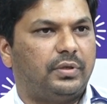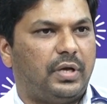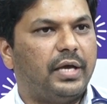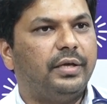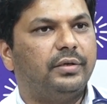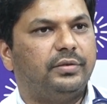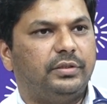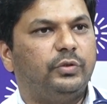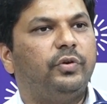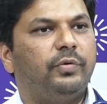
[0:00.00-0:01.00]
higher.
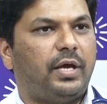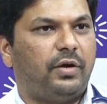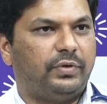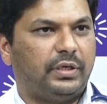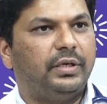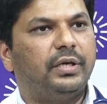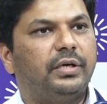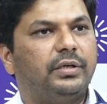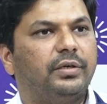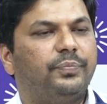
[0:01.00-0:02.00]
You will have
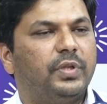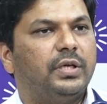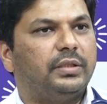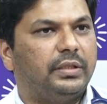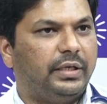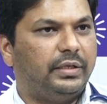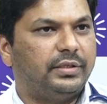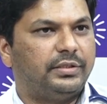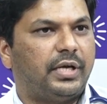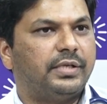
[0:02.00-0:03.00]
tachycardia. There is
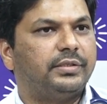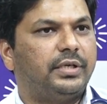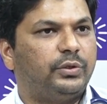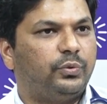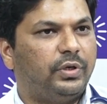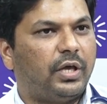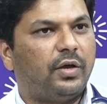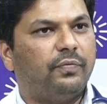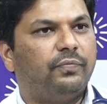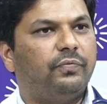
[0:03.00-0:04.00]
a chance that you will
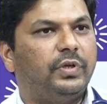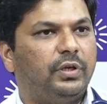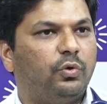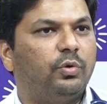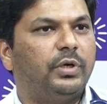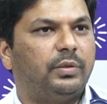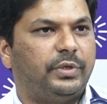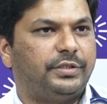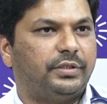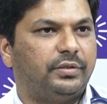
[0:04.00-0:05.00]
have very low blood
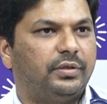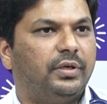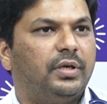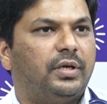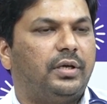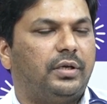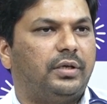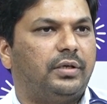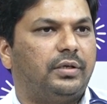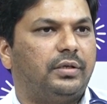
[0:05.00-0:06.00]
pressure
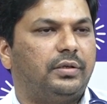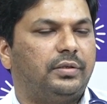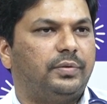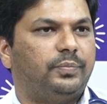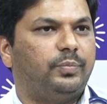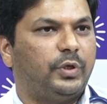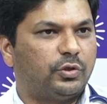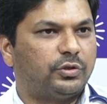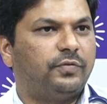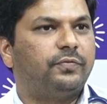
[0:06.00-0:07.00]

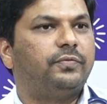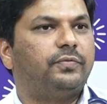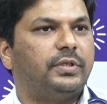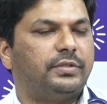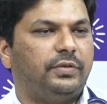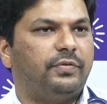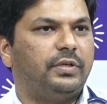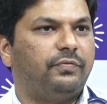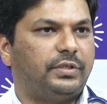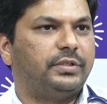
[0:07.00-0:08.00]
because of the severe
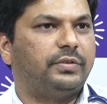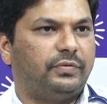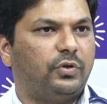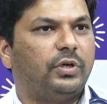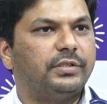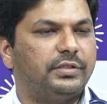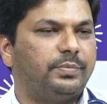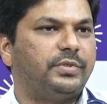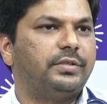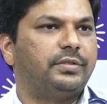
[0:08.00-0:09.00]
infection called as
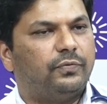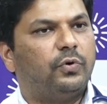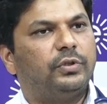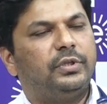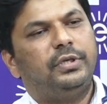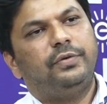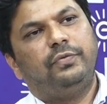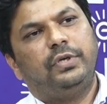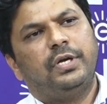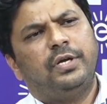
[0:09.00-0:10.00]
sepsis. Fourthly,
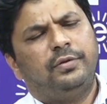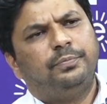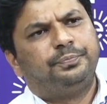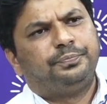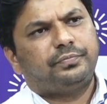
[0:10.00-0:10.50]
we can,